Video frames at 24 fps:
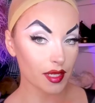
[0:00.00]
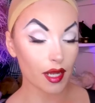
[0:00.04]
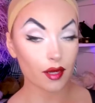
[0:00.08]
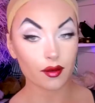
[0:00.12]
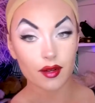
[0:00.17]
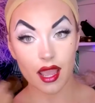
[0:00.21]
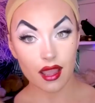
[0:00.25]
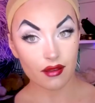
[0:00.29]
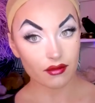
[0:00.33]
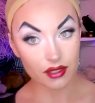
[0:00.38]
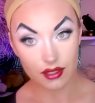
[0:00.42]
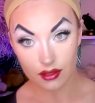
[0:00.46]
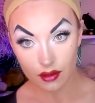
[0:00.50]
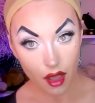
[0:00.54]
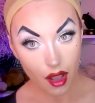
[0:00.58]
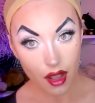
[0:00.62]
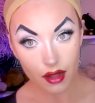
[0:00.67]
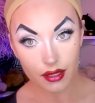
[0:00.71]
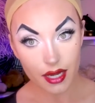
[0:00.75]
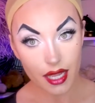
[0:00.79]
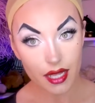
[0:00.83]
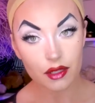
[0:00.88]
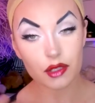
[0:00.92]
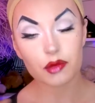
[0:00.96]
I don't have as
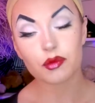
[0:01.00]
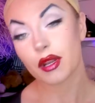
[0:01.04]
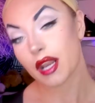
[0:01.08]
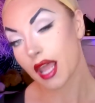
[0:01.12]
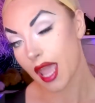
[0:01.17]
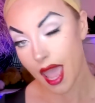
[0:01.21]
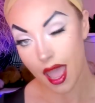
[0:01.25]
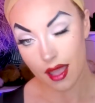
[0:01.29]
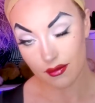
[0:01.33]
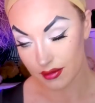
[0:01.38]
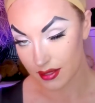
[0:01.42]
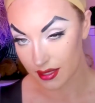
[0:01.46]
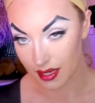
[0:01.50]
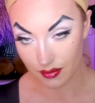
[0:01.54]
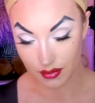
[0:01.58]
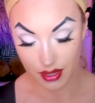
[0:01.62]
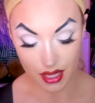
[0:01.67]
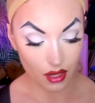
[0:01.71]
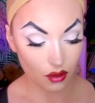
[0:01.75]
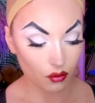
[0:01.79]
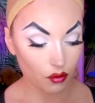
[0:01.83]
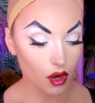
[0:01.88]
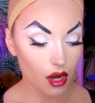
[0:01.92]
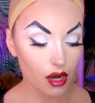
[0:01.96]
long nails, but I have some
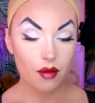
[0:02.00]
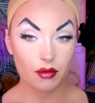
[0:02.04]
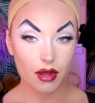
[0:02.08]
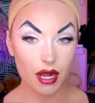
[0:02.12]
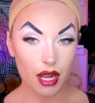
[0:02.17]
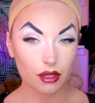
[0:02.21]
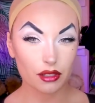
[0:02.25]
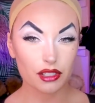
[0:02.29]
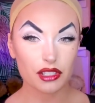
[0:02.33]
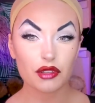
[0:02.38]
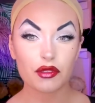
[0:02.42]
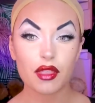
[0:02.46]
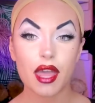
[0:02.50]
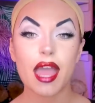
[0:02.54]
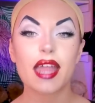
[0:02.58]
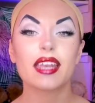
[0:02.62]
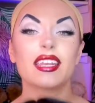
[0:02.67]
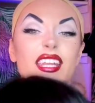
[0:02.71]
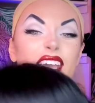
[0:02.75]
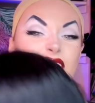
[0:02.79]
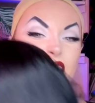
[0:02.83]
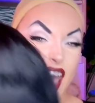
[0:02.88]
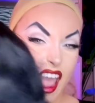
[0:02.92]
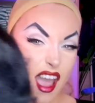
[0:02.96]
that'll work, but I'll do
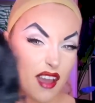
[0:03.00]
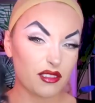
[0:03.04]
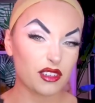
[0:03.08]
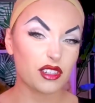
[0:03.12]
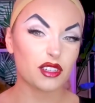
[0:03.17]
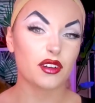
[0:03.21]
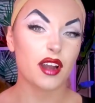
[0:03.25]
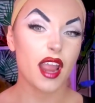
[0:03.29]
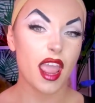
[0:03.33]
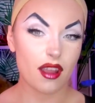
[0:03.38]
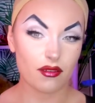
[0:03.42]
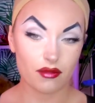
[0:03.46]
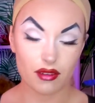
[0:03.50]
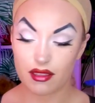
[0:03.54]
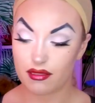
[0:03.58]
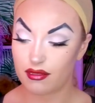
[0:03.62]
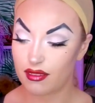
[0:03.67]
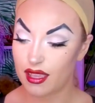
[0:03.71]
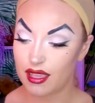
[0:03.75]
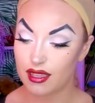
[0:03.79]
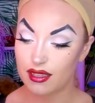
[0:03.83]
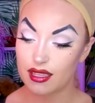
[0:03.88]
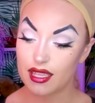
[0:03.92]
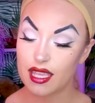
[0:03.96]
that after
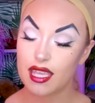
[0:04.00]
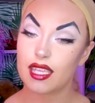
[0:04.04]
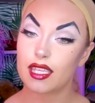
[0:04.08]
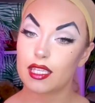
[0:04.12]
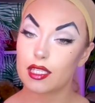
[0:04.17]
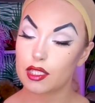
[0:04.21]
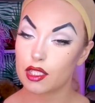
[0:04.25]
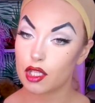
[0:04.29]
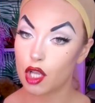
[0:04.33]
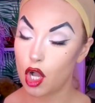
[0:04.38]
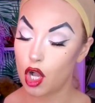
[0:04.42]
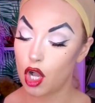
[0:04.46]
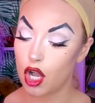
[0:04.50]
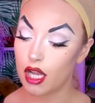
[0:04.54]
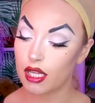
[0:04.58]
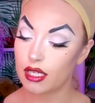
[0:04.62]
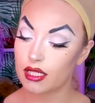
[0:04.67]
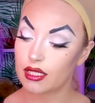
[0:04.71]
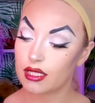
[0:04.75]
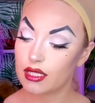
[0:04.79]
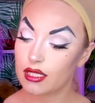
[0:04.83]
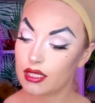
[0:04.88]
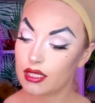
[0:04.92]
everything is on.